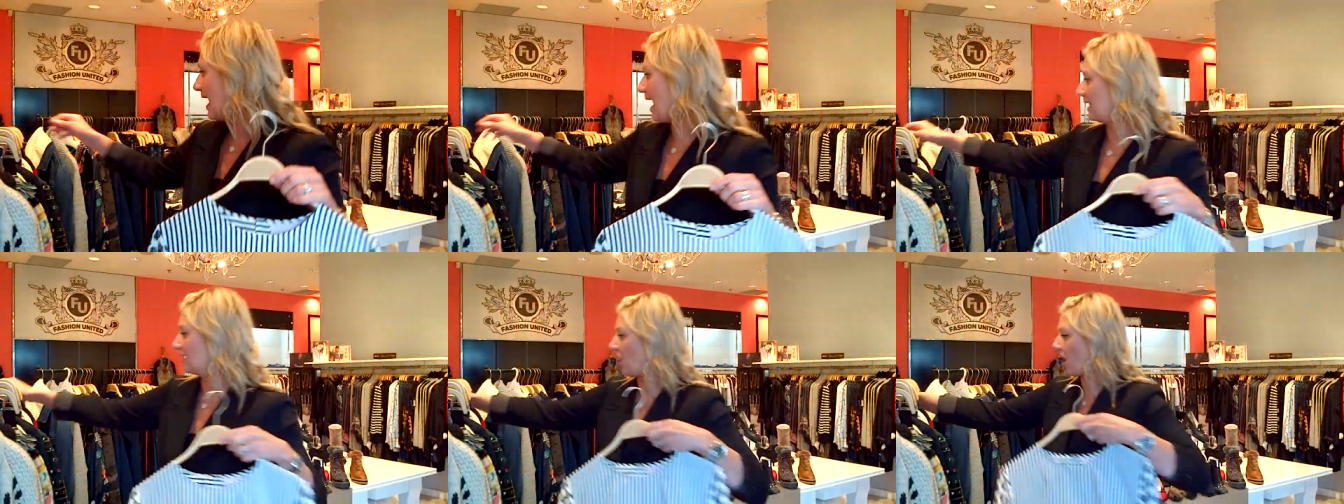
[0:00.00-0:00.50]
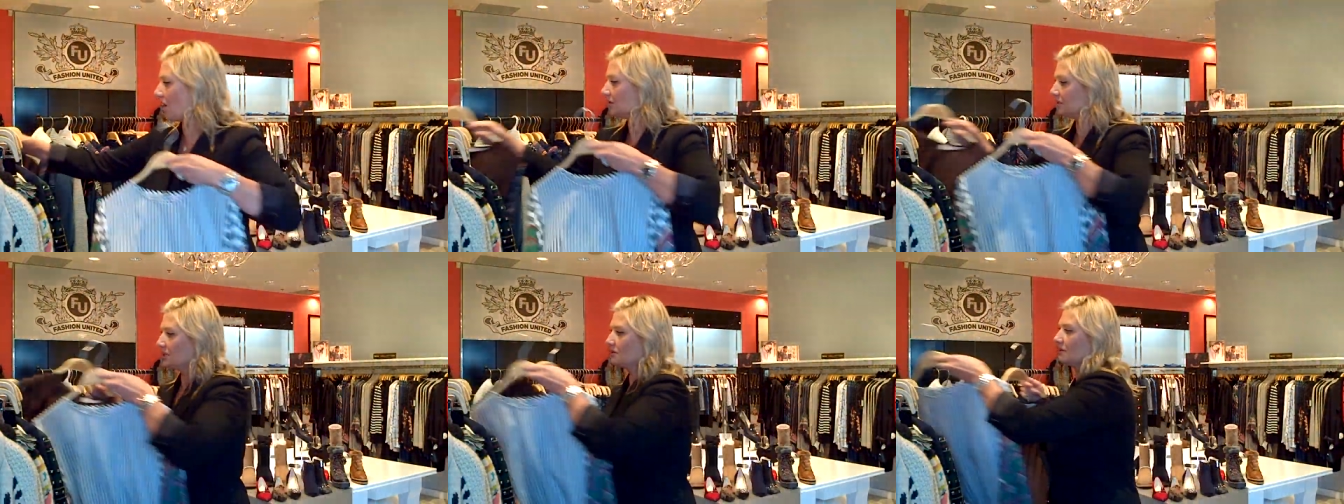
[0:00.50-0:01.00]
and it
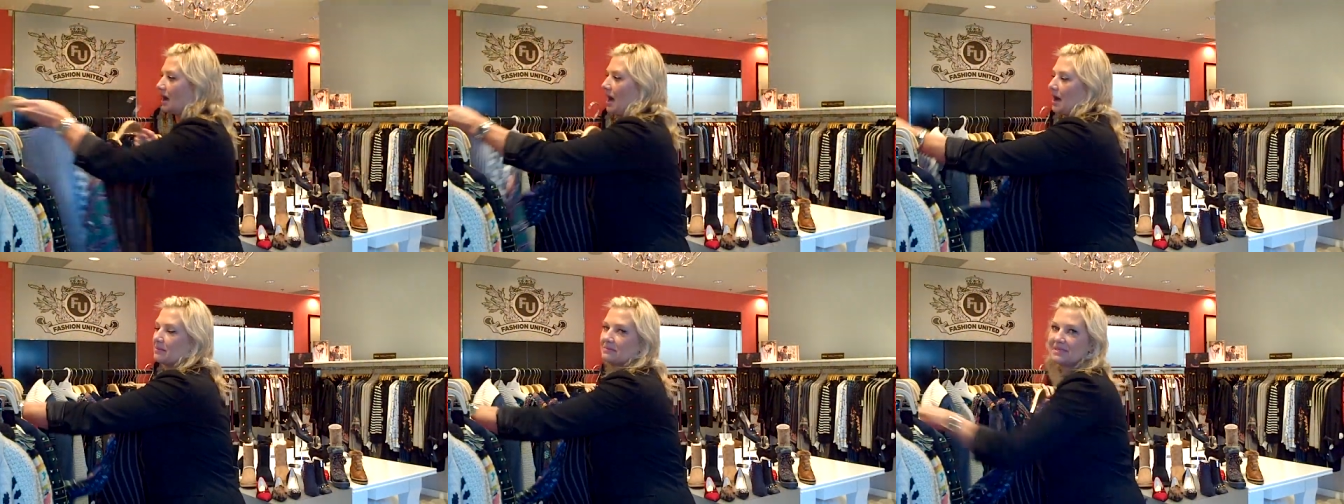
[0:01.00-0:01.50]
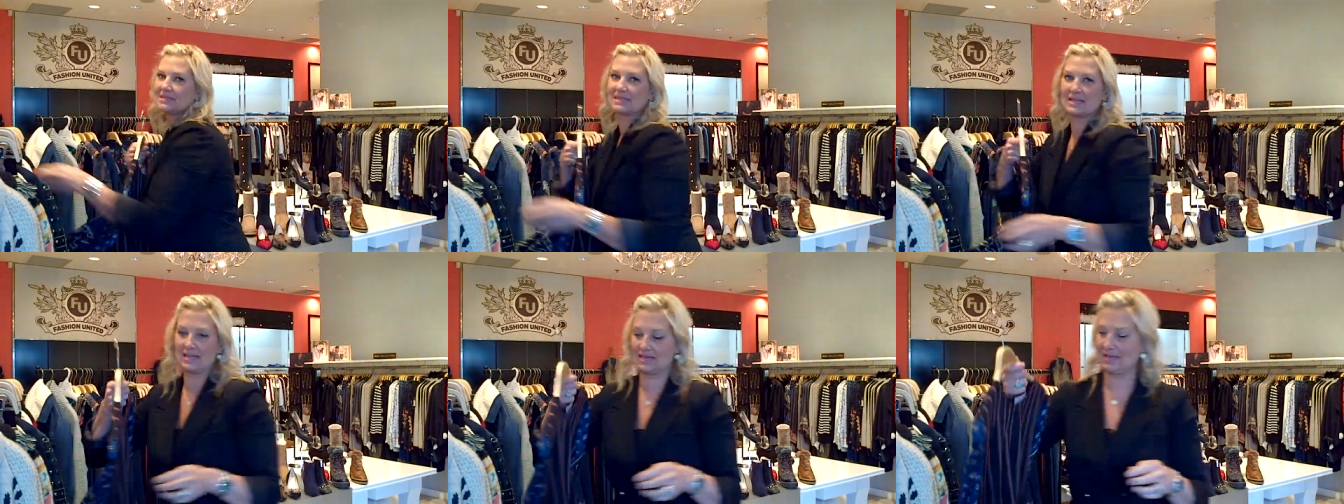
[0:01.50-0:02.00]
also comes
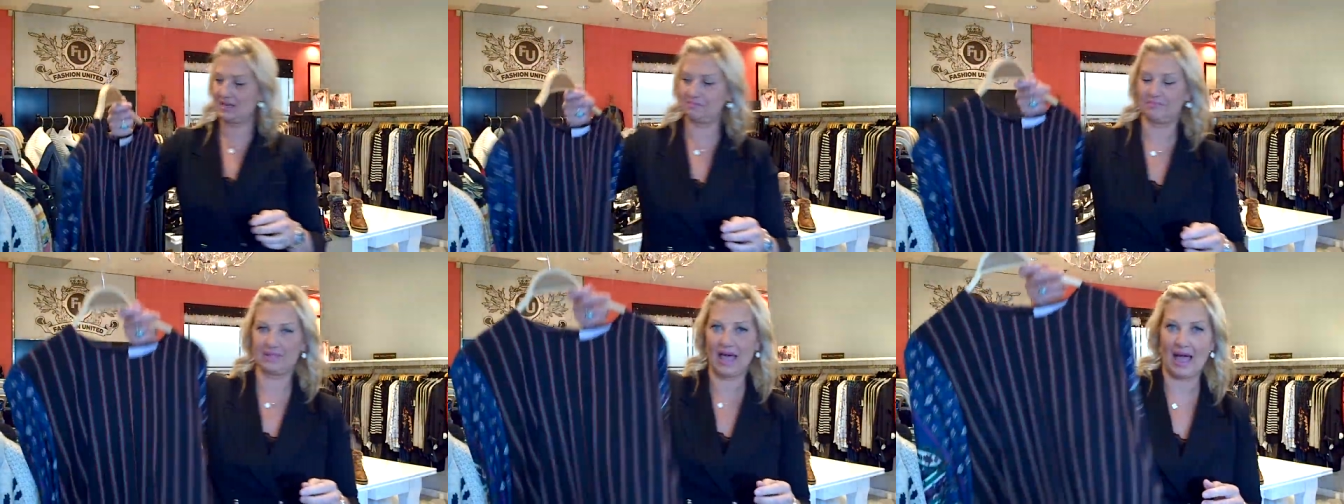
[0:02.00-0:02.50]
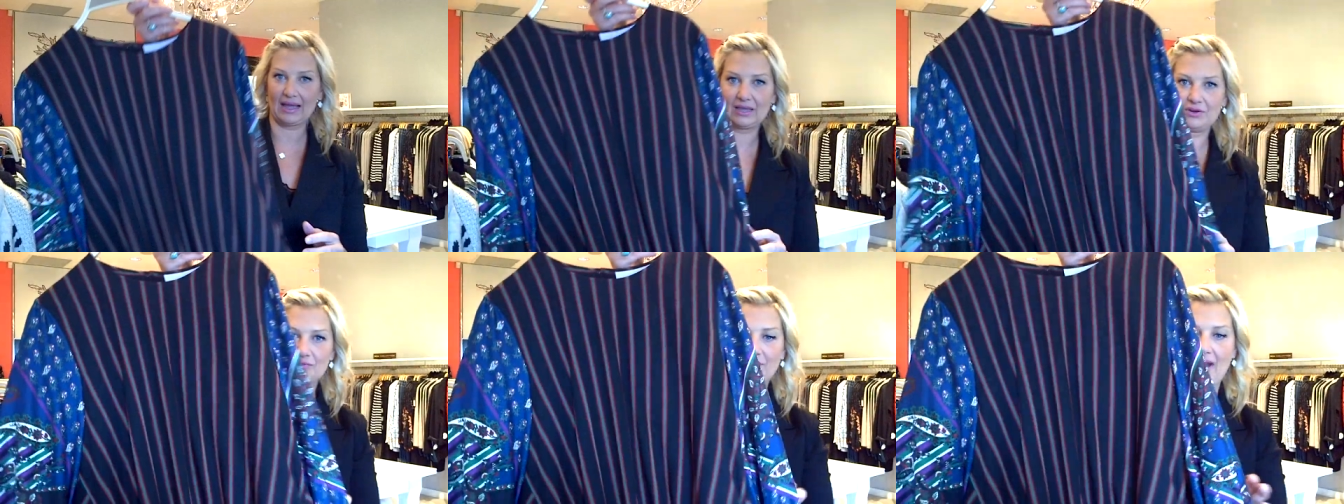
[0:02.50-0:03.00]
in black
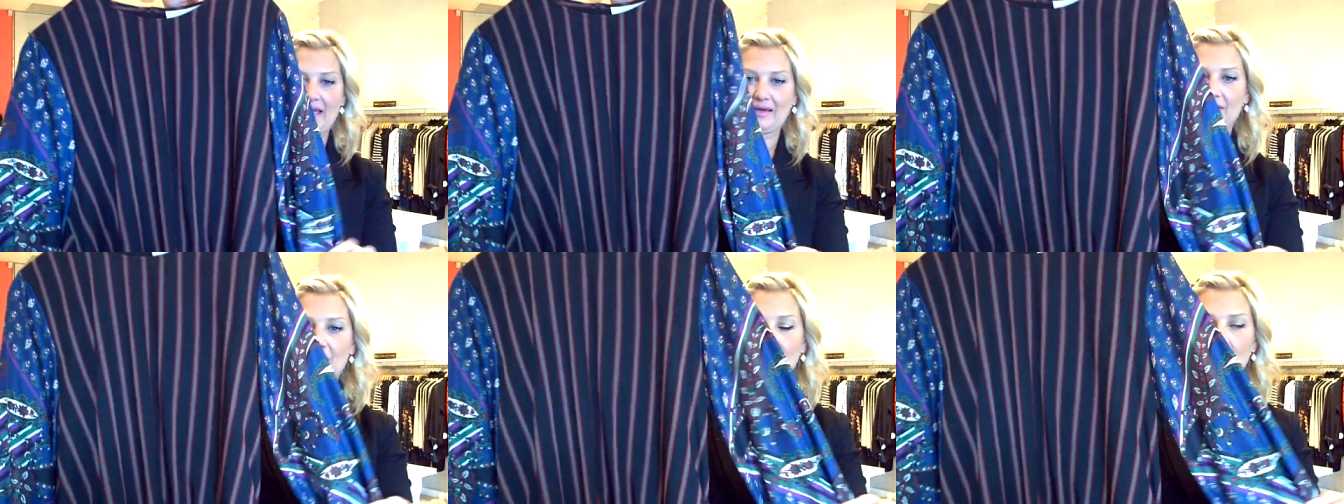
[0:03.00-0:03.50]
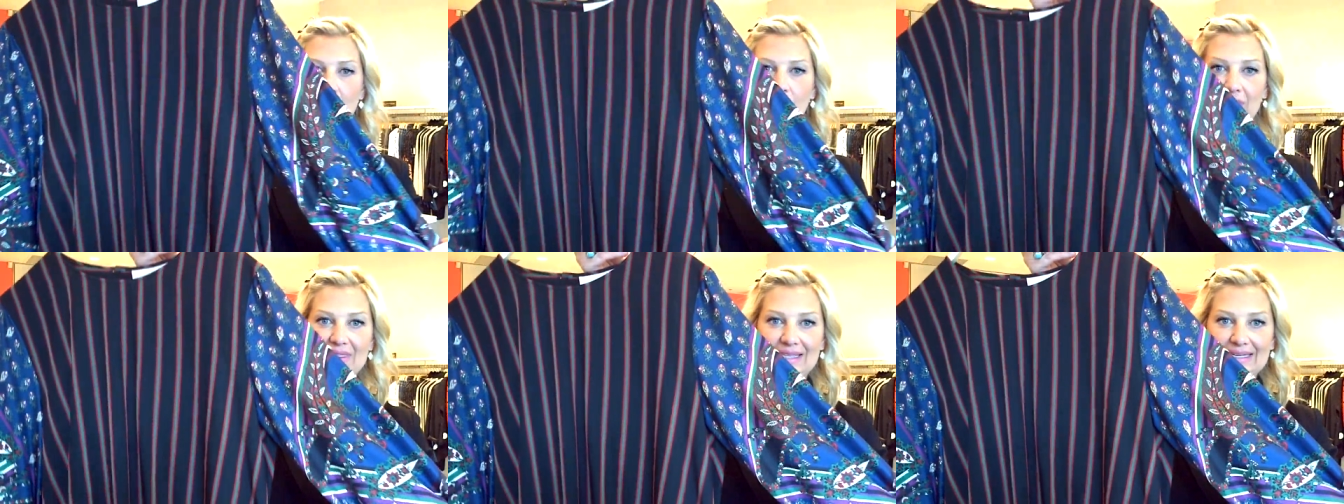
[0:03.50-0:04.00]
and red
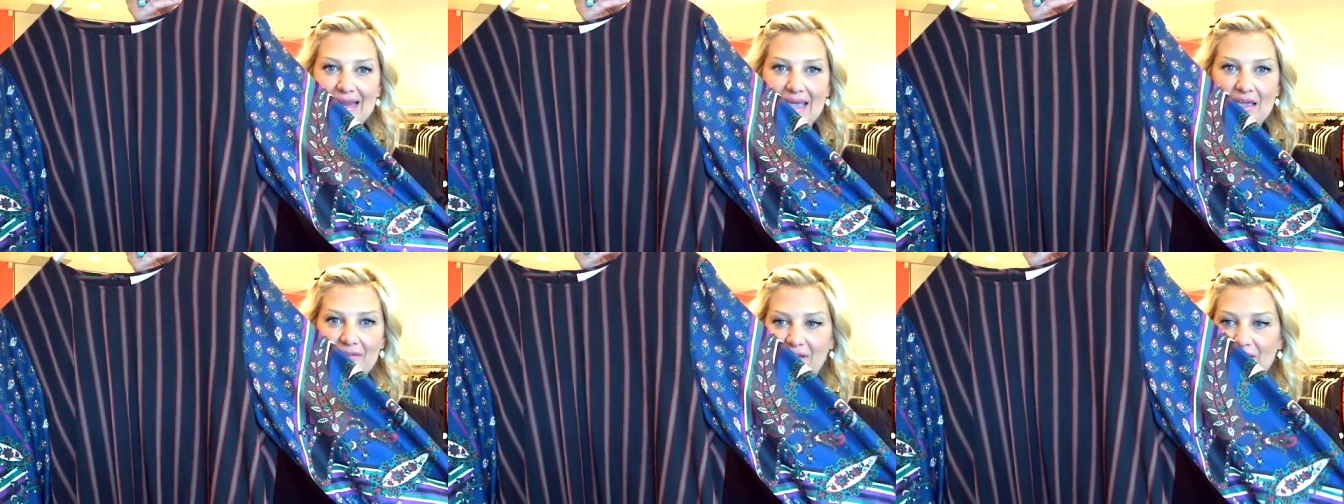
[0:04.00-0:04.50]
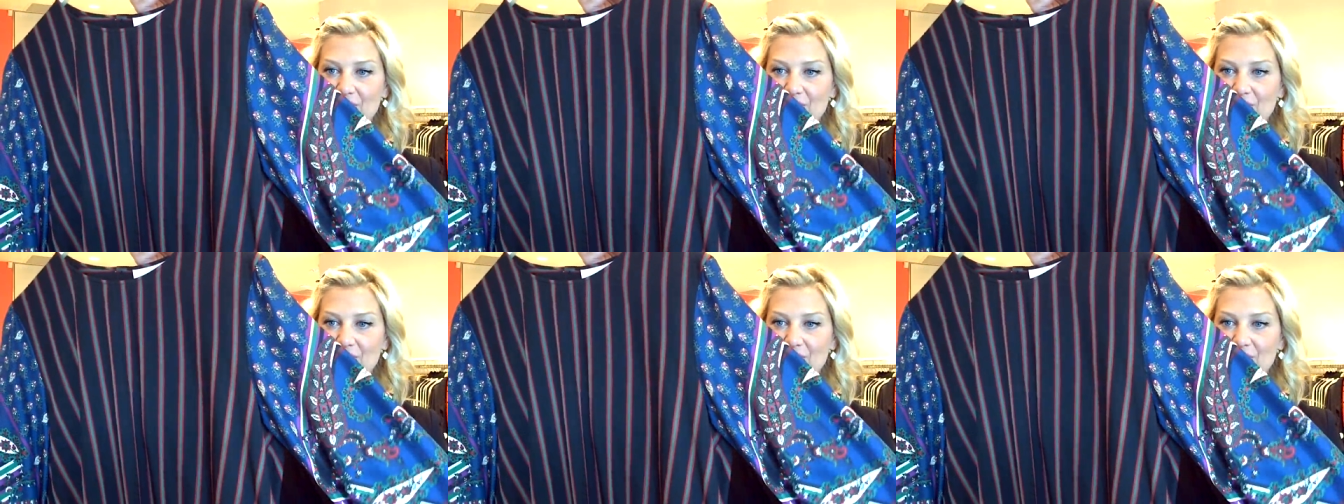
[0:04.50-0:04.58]
with the navy.